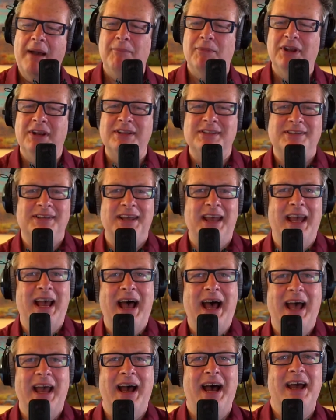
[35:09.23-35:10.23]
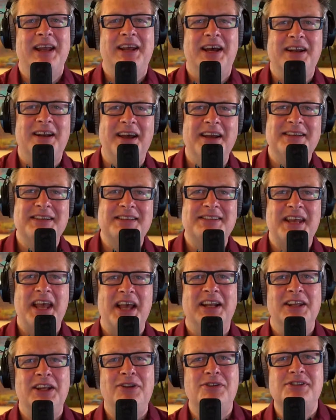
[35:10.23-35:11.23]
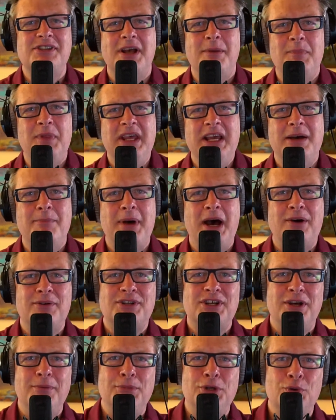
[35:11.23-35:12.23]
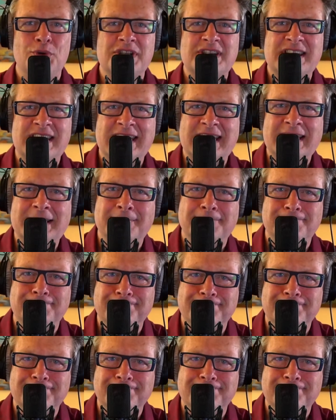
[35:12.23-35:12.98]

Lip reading: going to say, I'd like to say a little something about community.